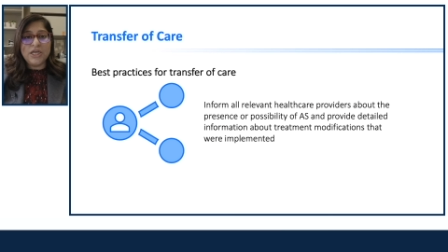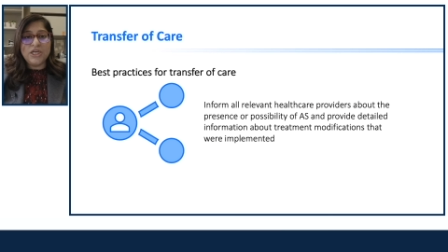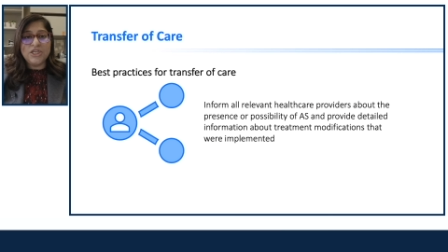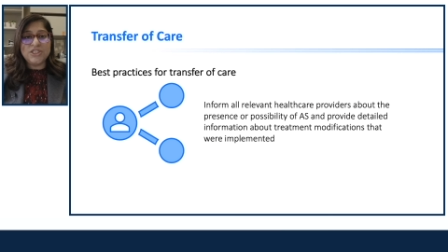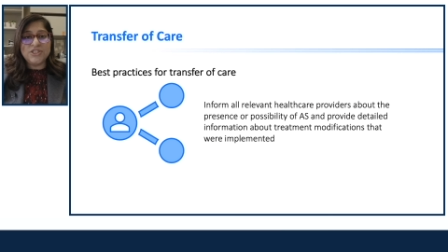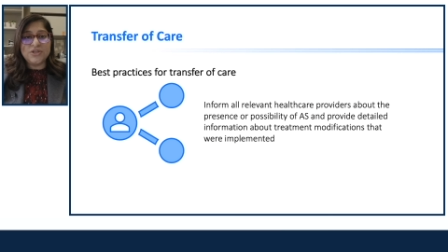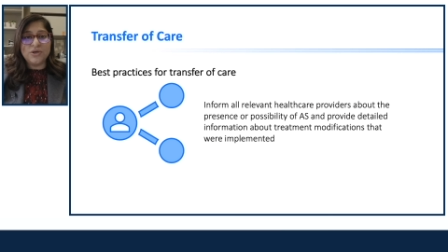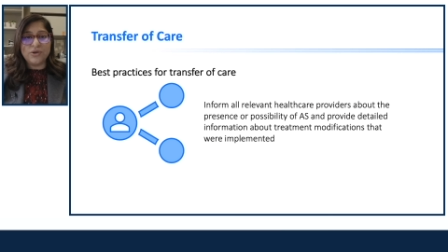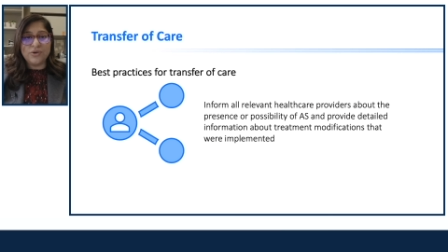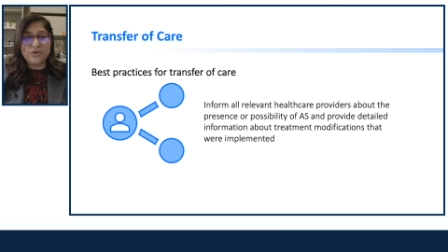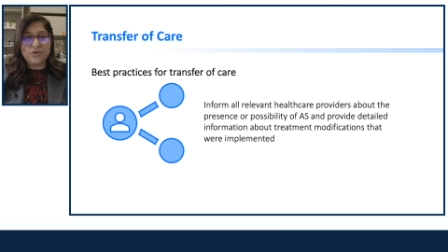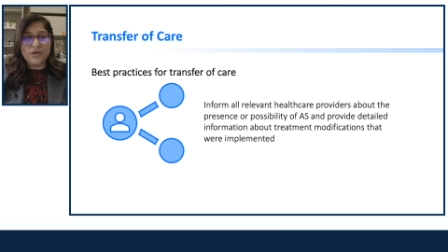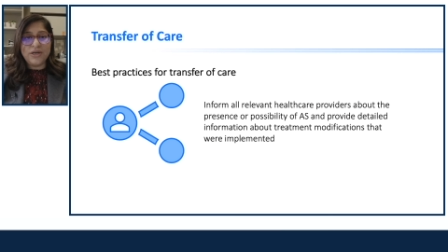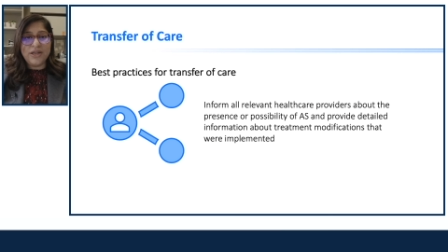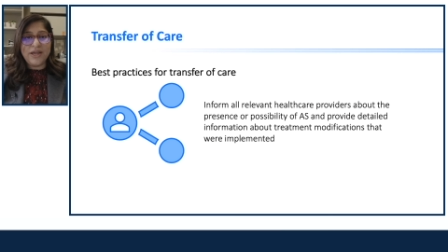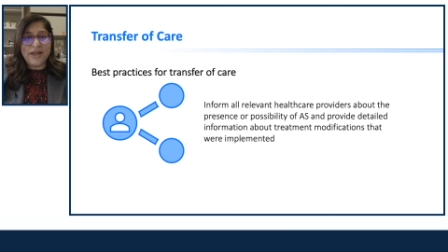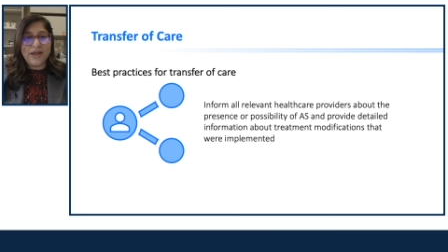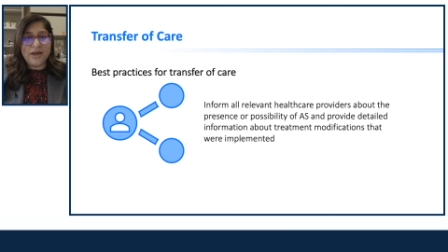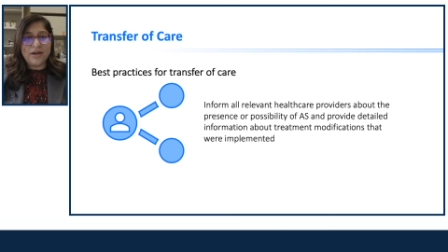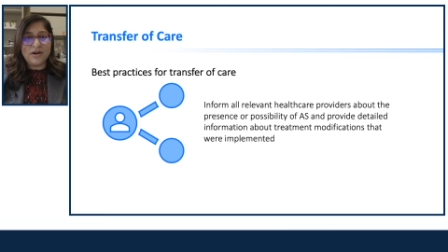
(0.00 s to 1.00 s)
So good
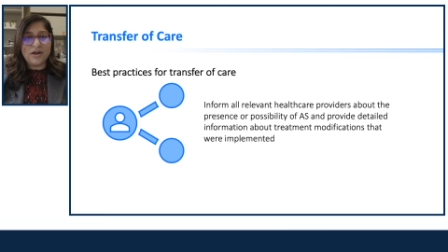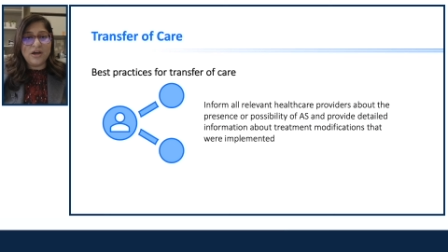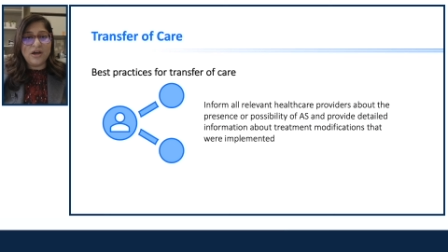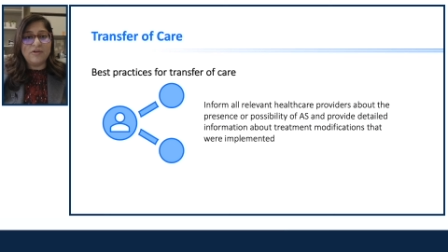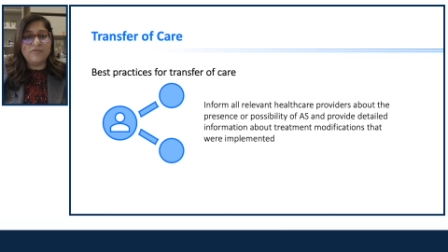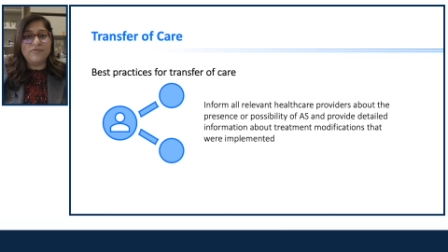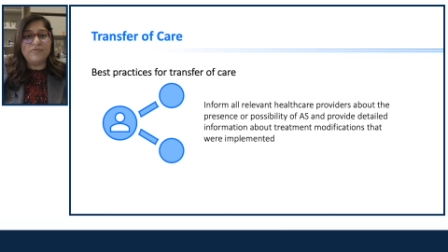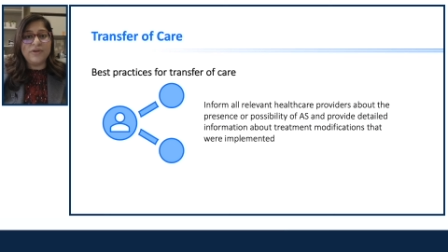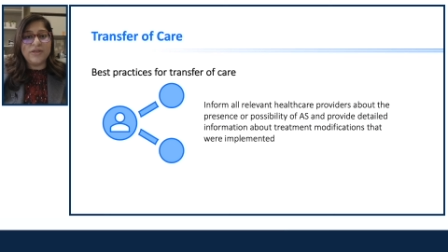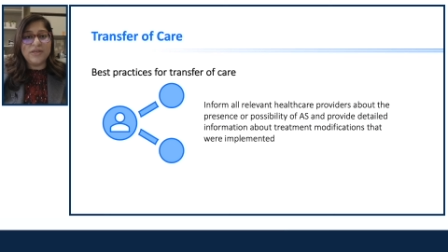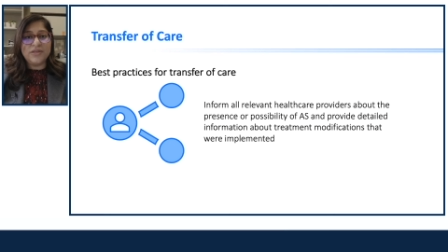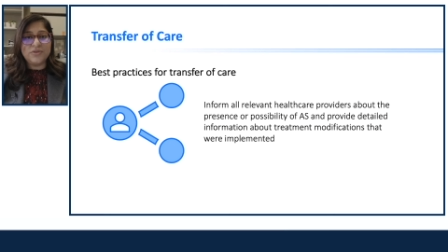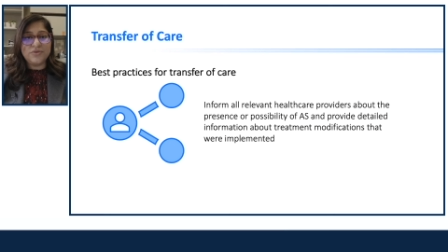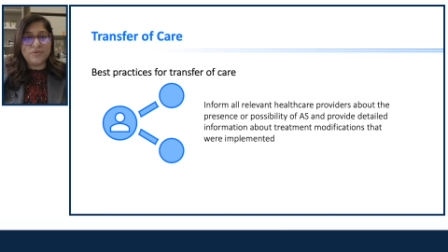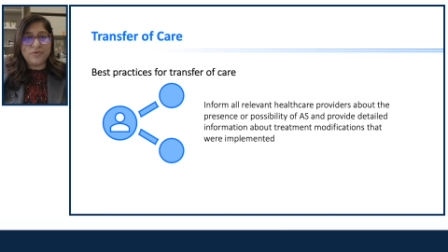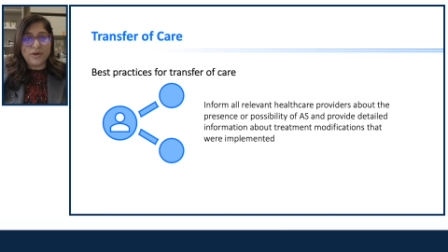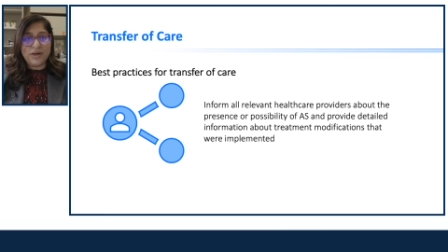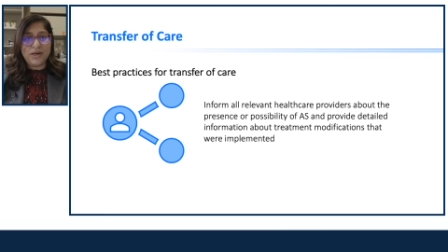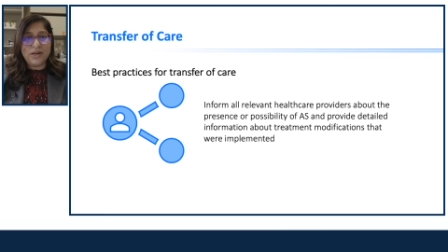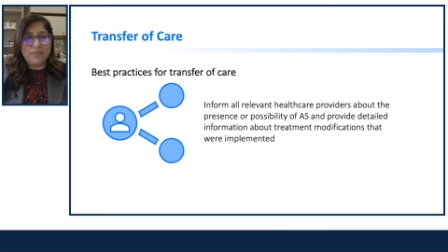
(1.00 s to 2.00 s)
handoff is
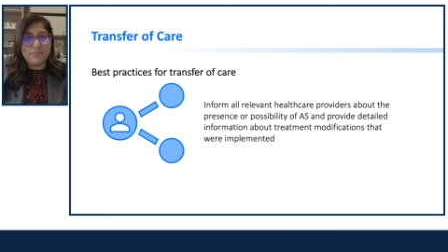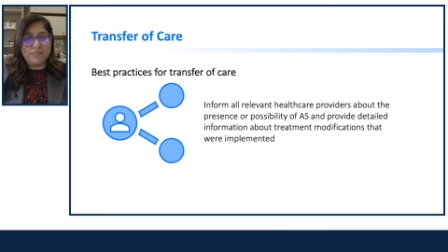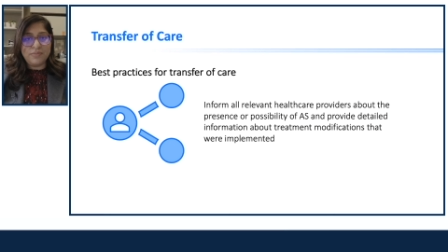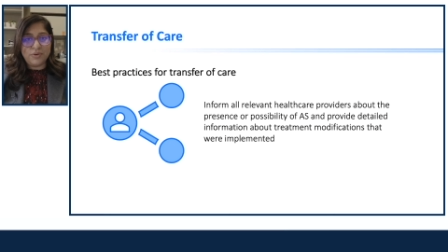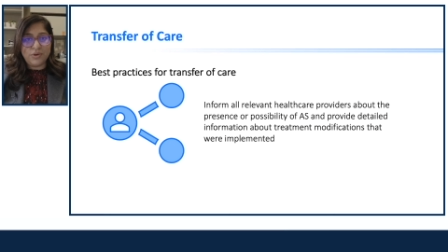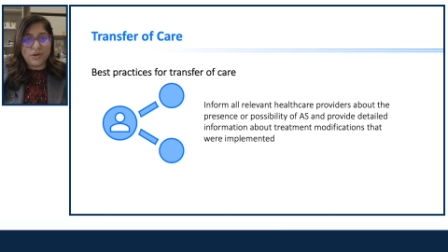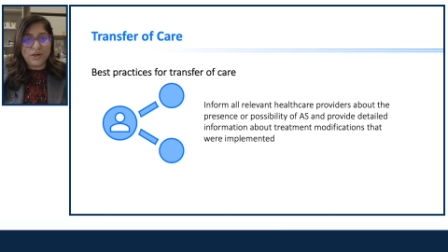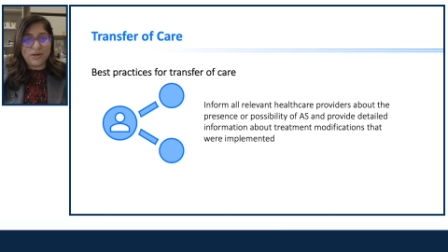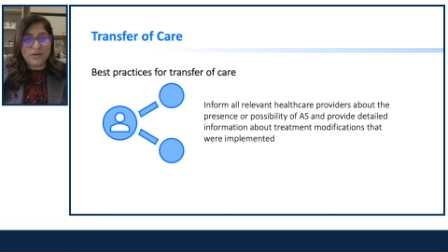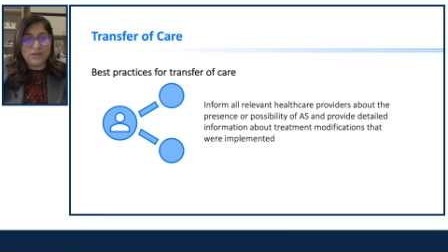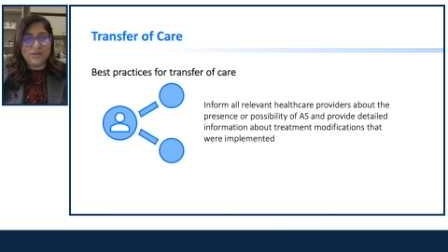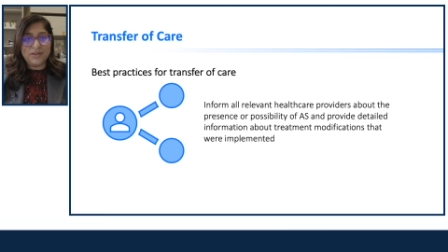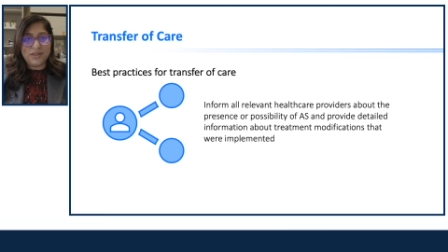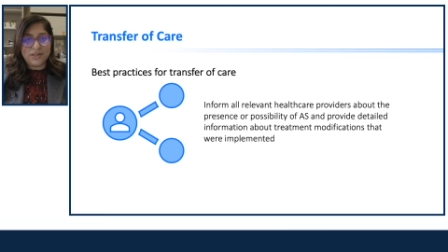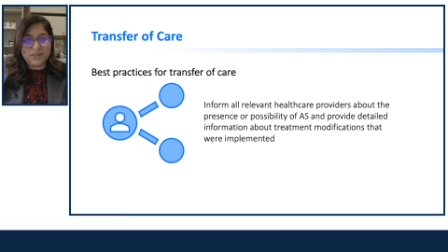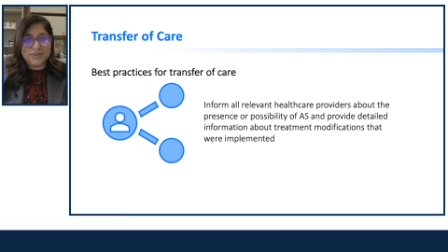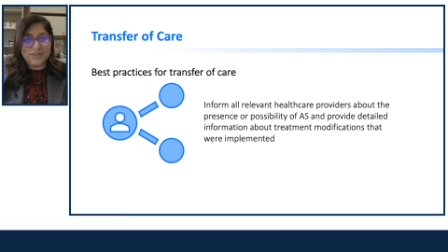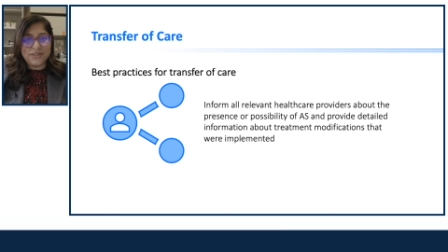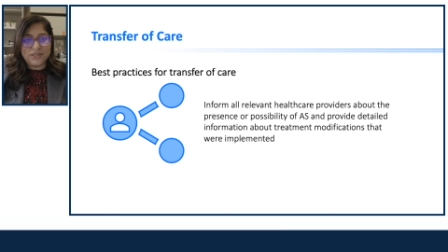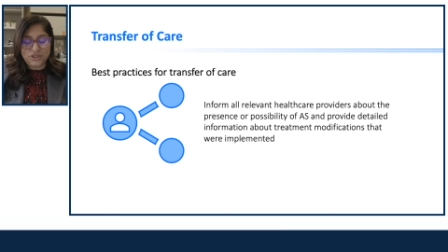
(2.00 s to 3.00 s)
really important in
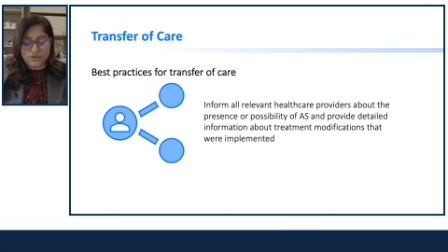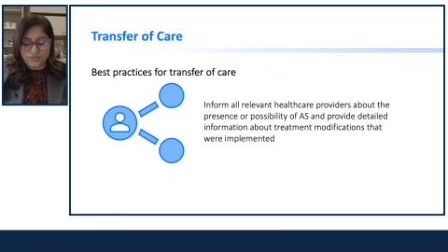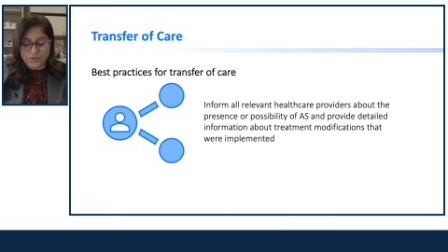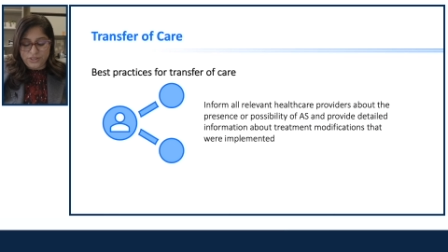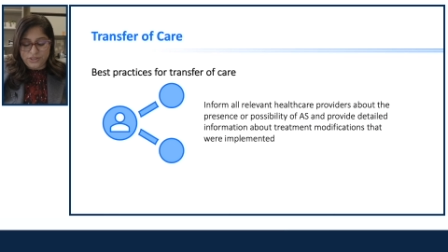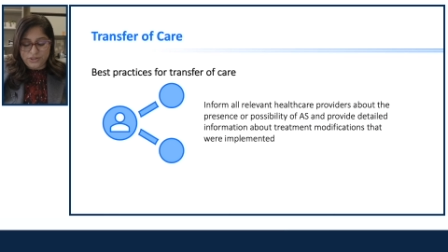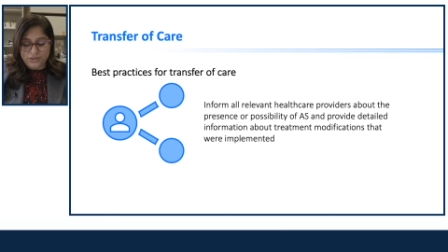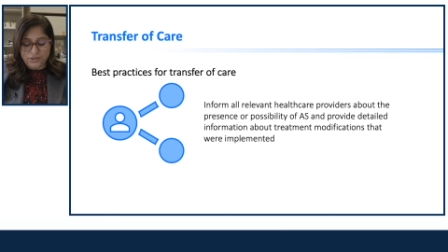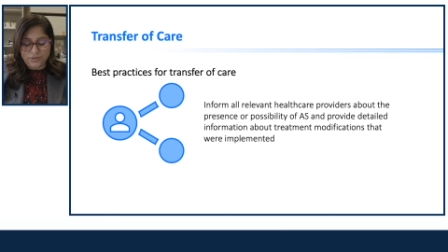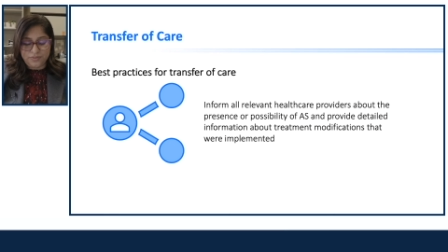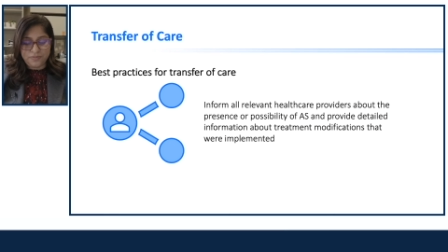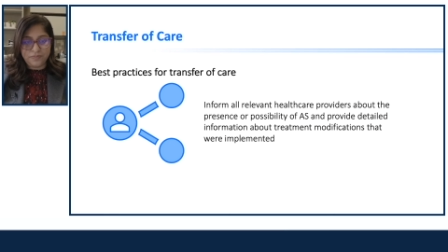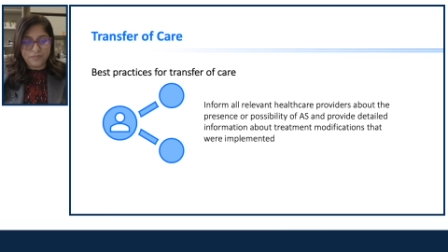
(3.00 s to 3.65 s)
this situation.